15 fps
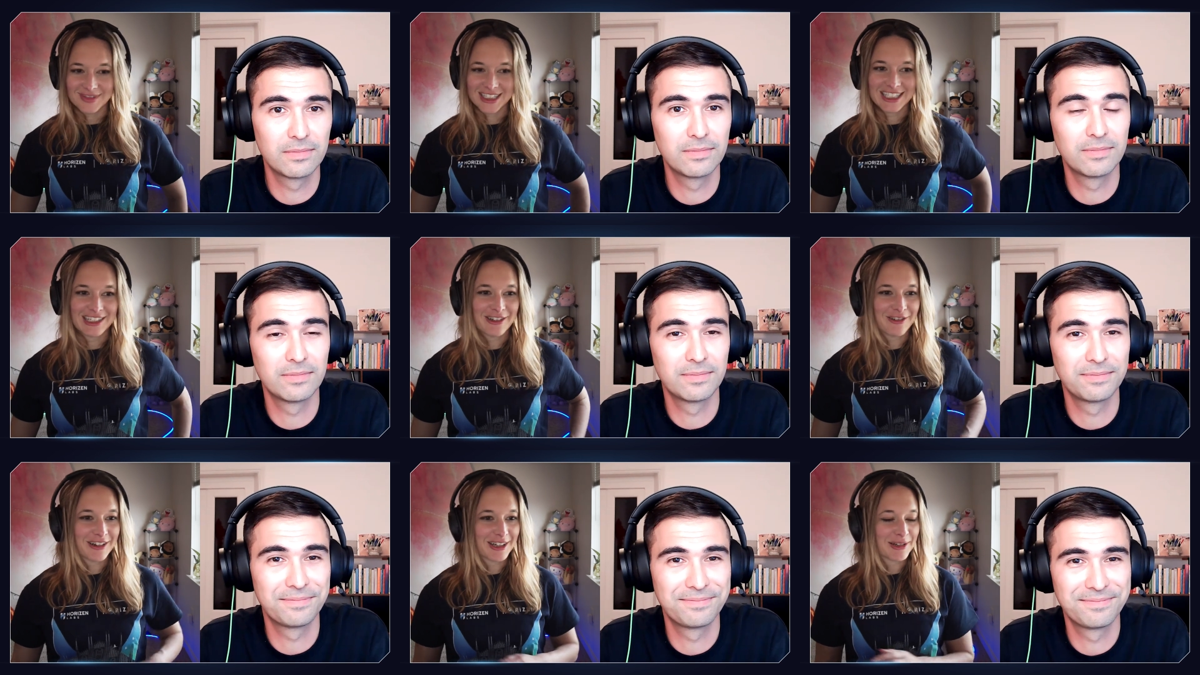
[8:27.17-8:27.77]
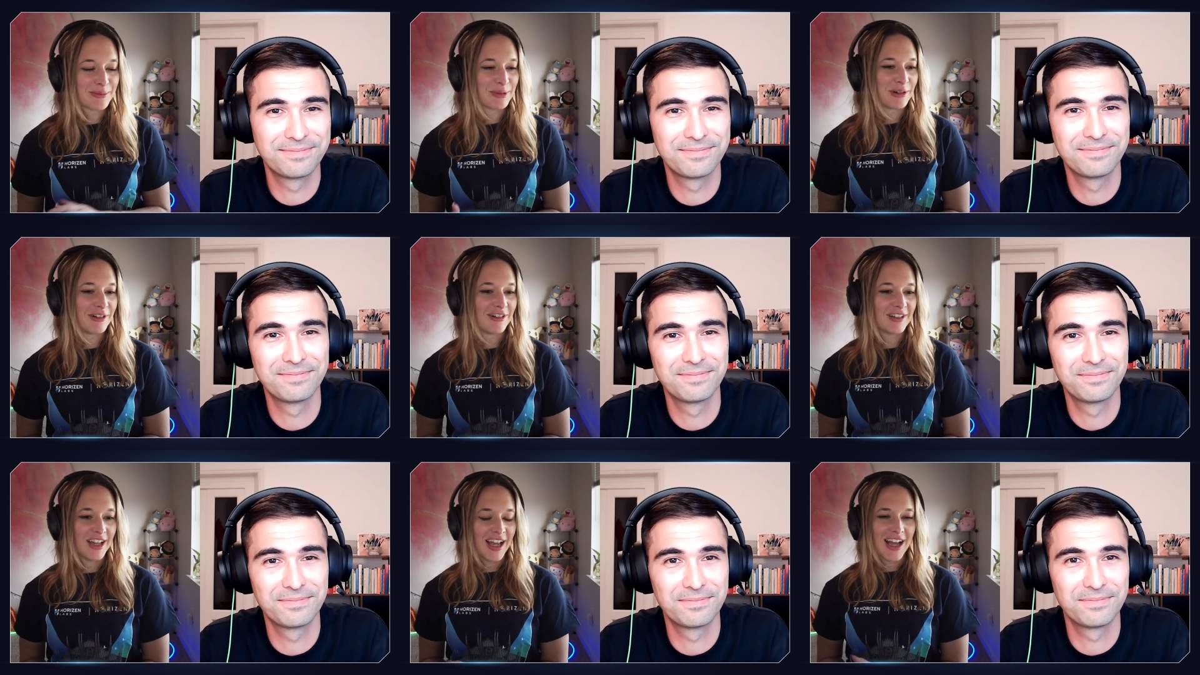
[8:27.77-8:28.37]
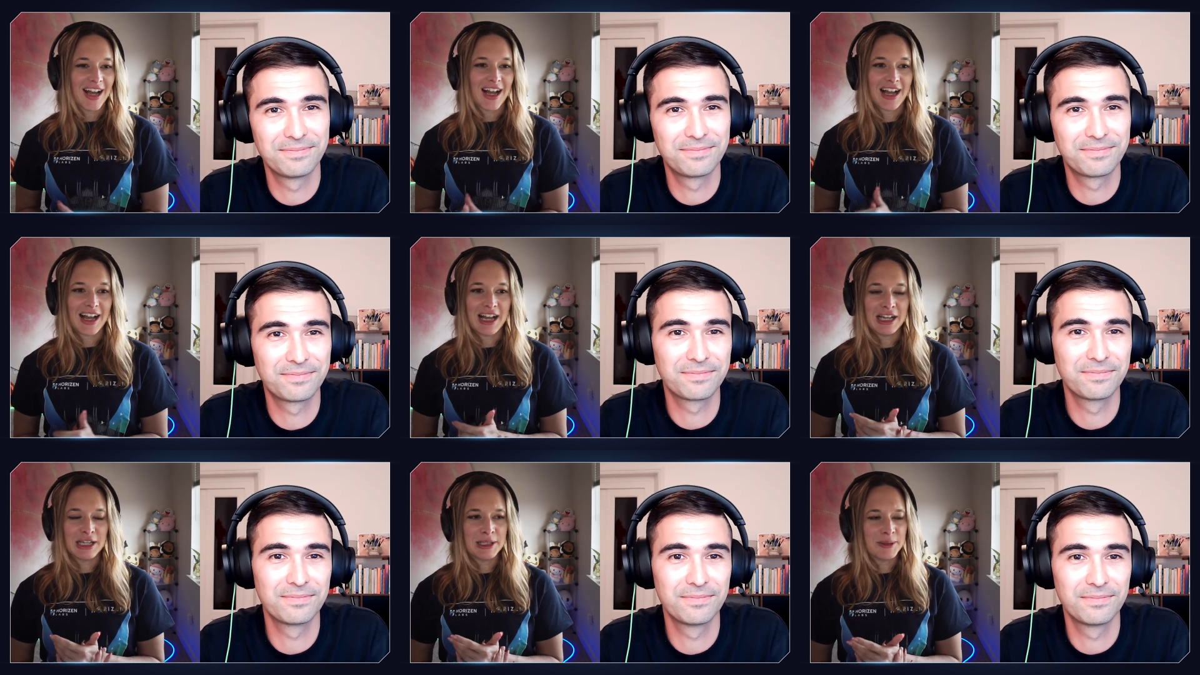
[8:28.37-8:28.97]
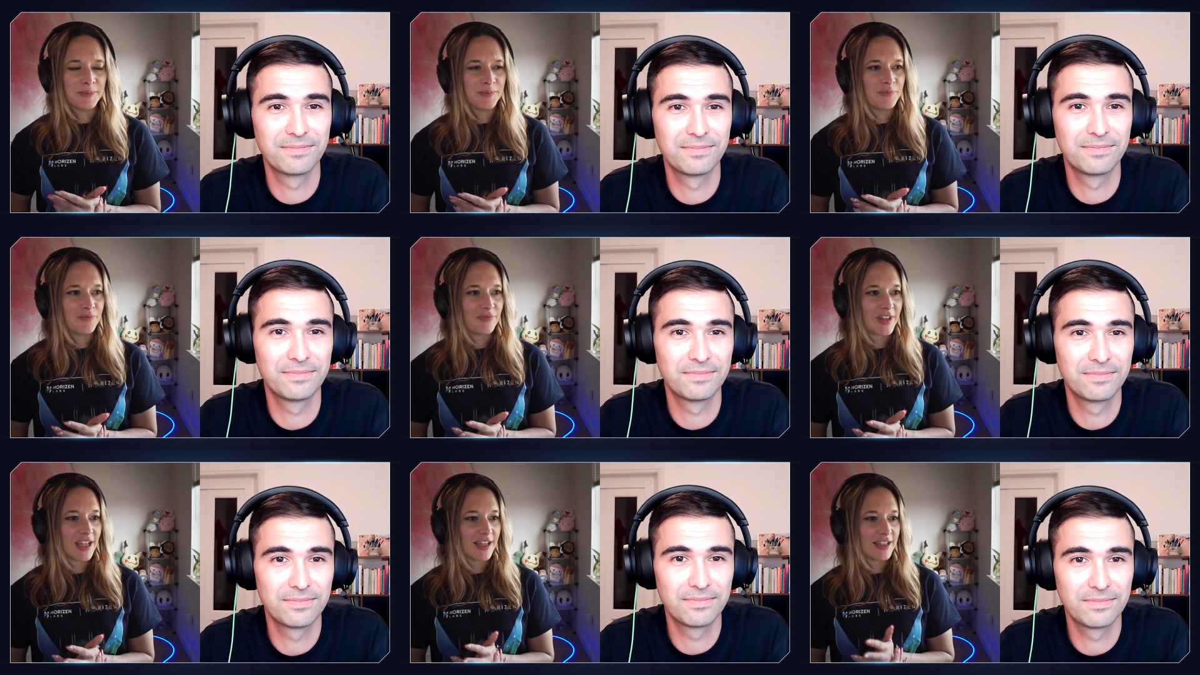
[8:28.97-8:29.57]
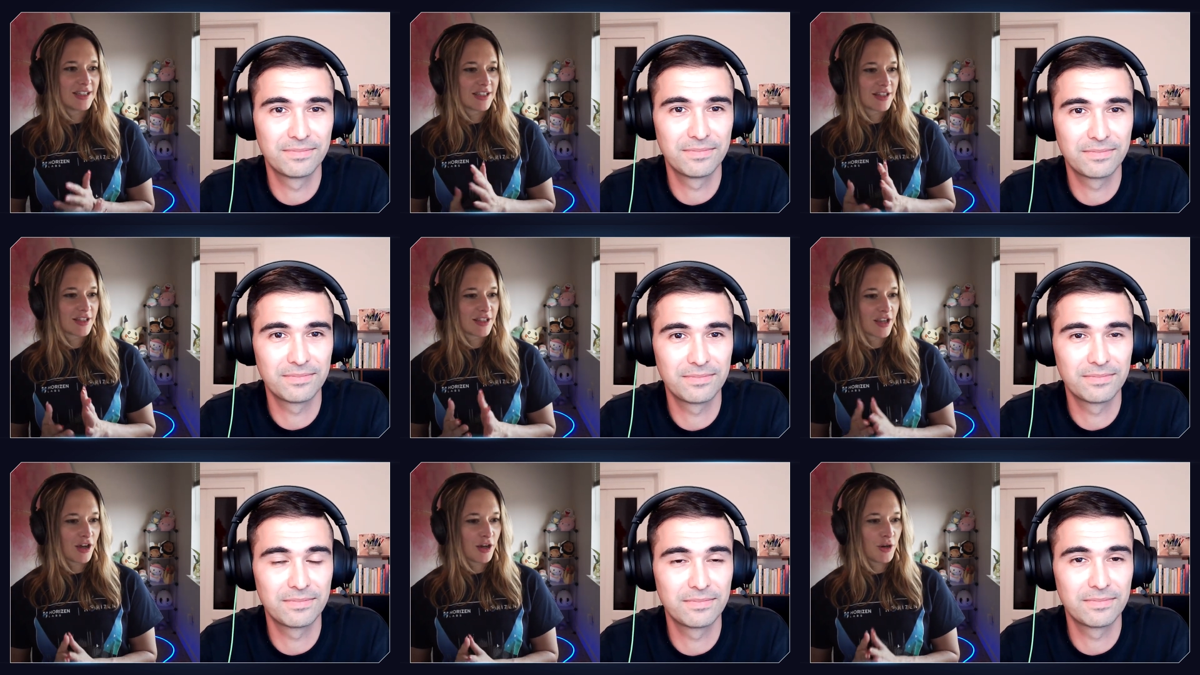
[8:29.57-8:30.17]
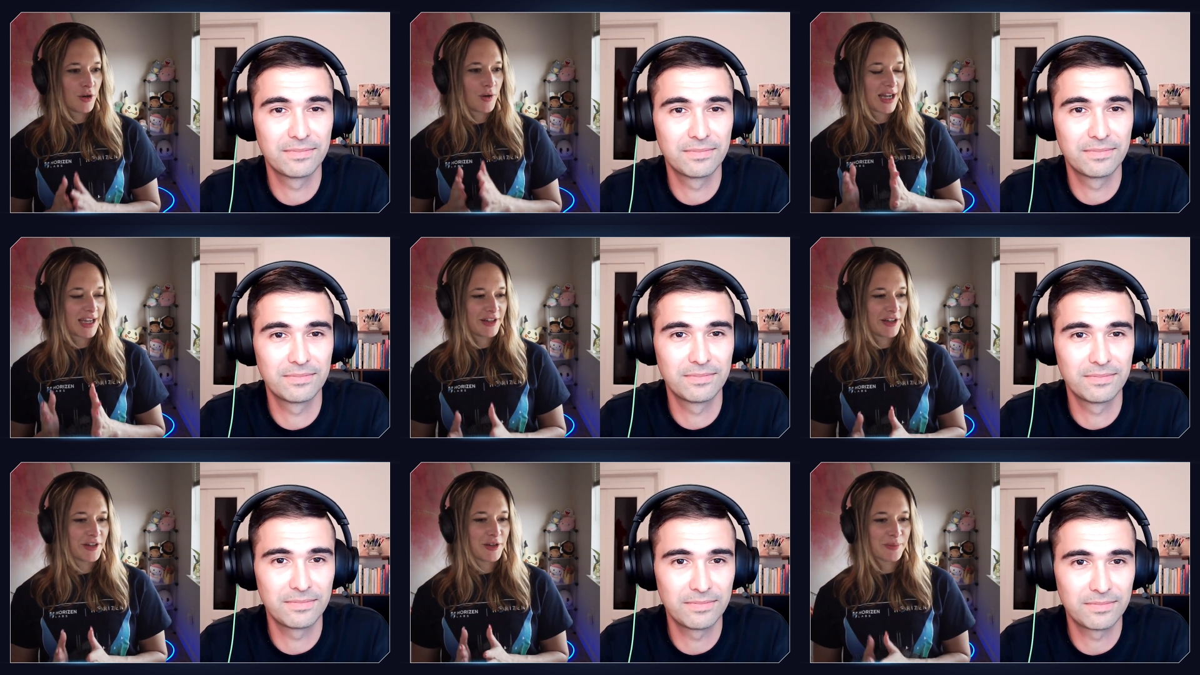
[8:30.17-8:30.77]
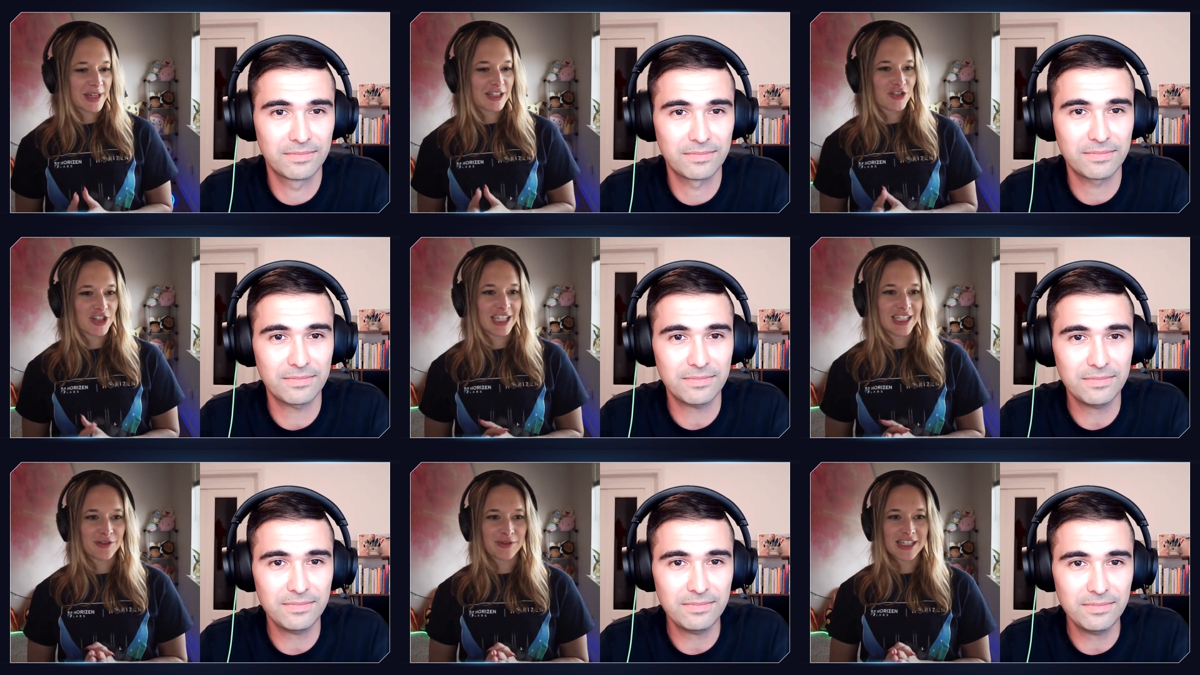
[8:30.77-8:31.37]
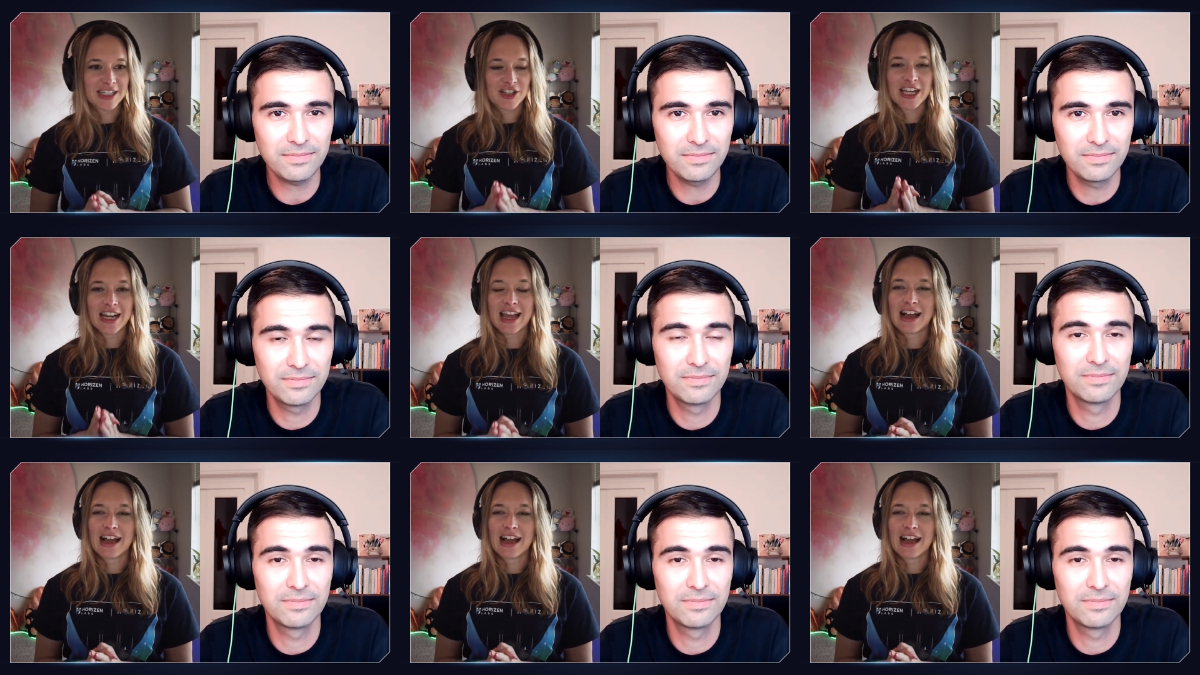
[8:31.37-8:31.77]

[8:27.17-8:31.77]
Speaker 1: Incredible. Um, so I know you mentioned reaching